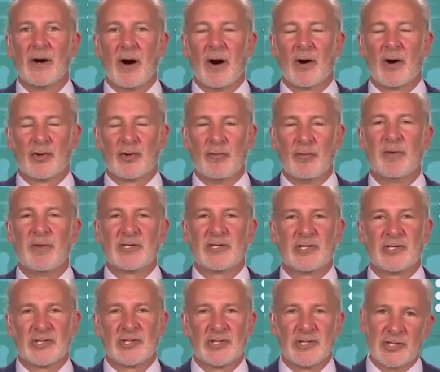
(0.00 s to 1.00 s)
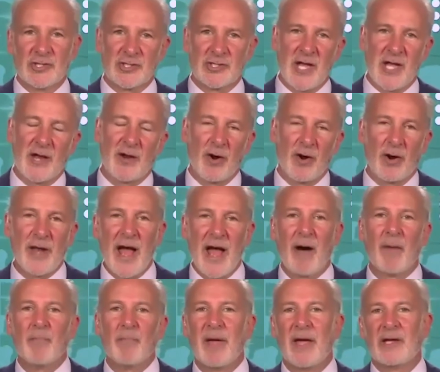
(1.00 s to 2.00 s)
are two businesses that are
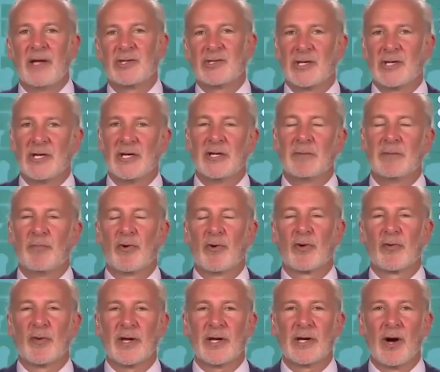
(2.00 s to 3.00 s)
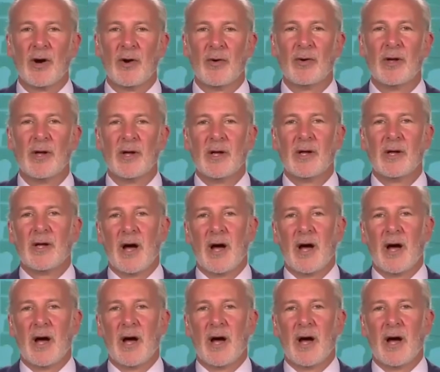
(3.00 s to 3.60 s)
now based in Puerto Rico,